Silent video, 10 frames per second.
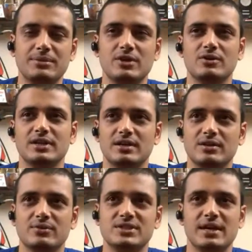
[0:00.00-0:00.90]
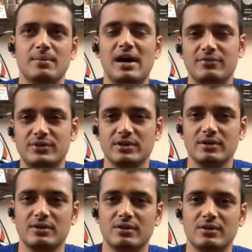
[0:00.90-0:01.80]
something or the other which I'm after,
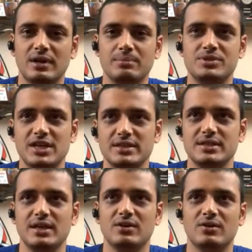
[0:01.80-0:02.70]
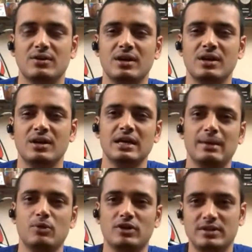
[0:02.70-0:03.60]
or I'm chasing, or
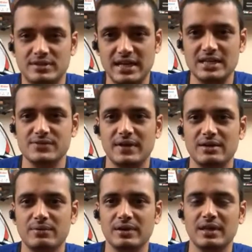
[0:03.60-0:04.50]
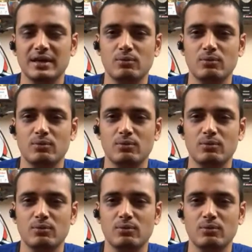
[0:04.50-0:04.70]
I'm not satisfied with.